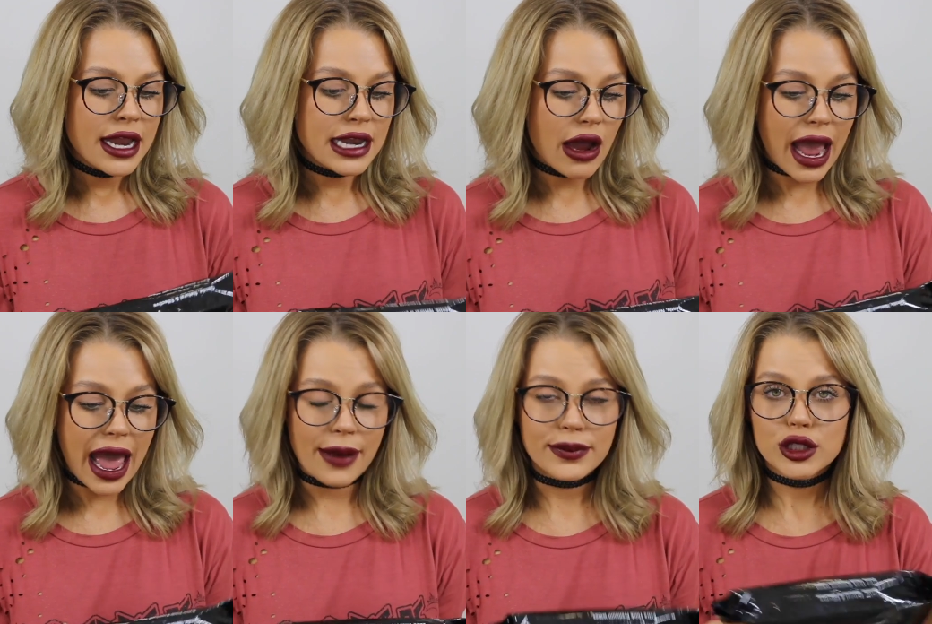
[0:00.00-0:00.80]
Now,
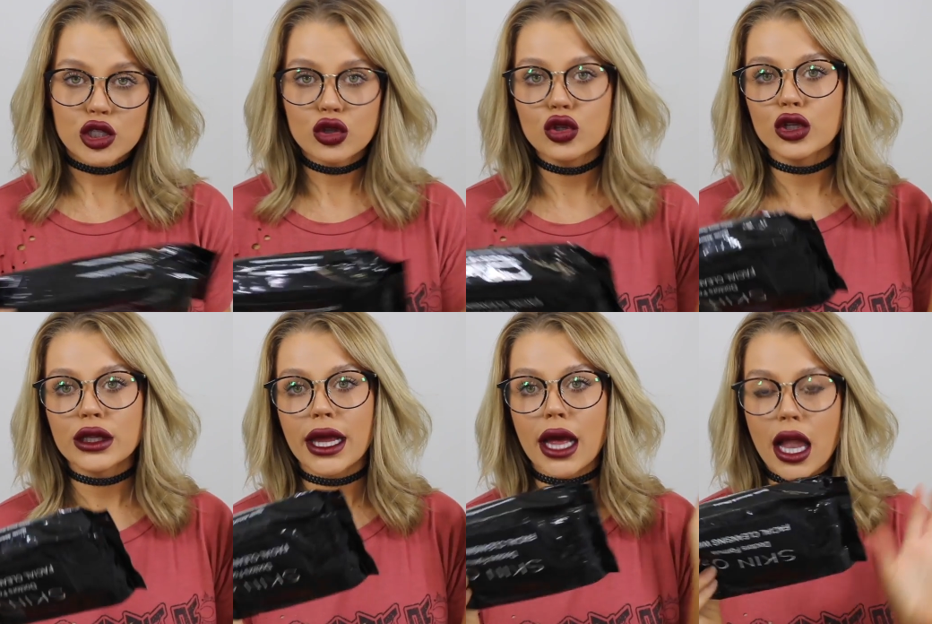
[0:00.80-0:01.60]
I
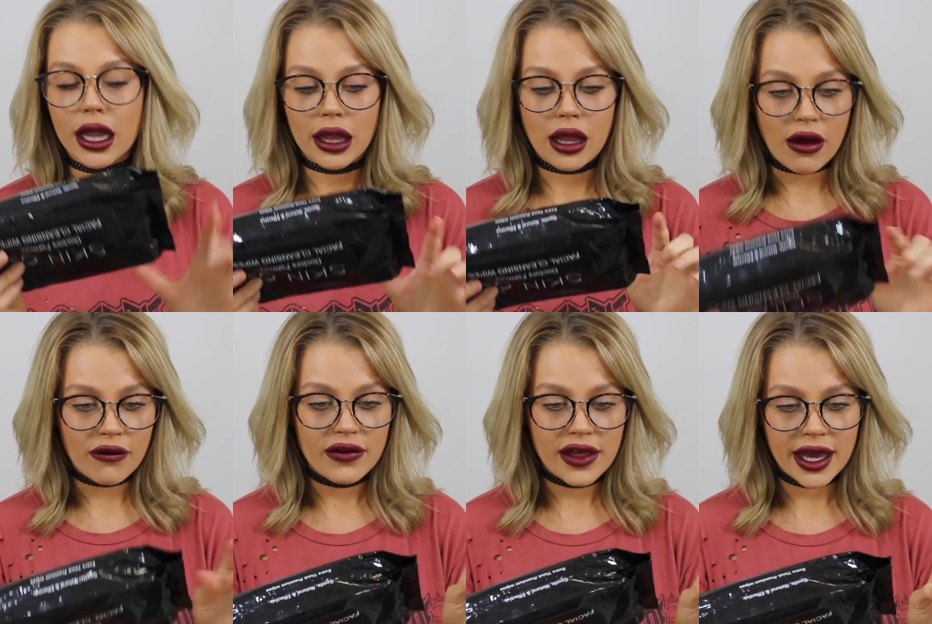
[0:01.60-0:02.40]
absolutely
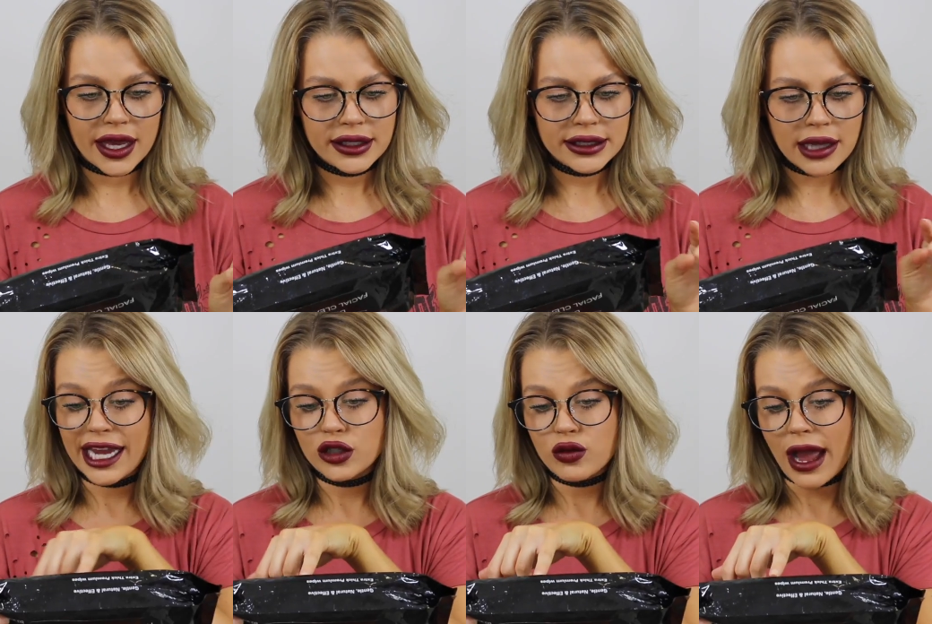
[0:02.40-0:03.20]
love these.
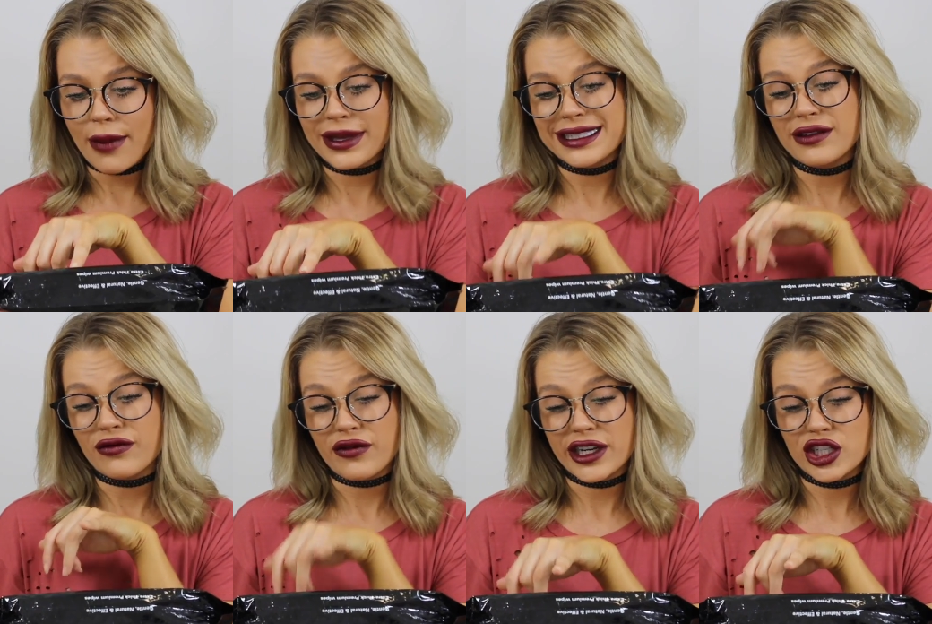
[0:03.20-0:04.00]
Each wipe is
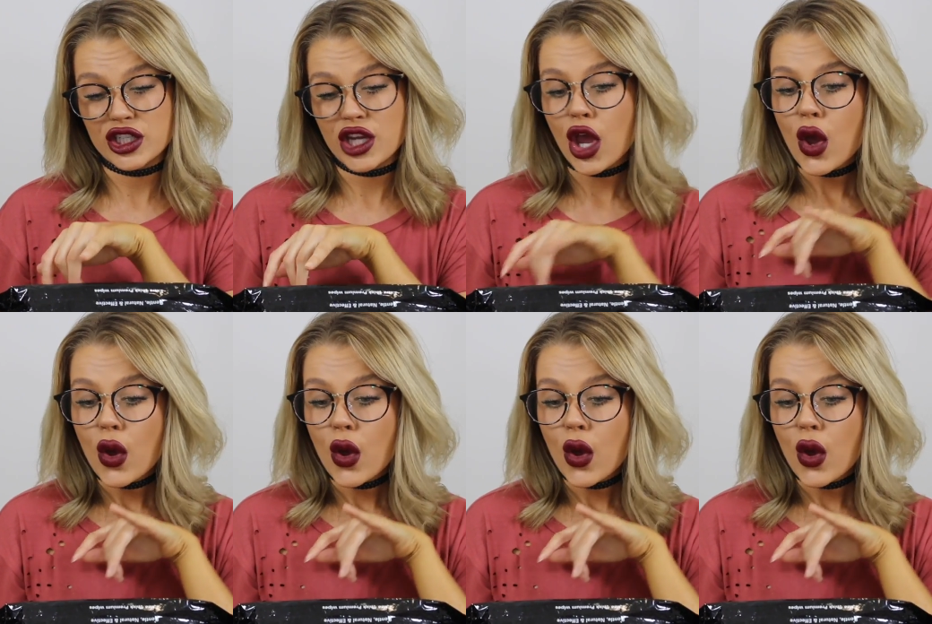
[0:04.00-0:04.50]
enriched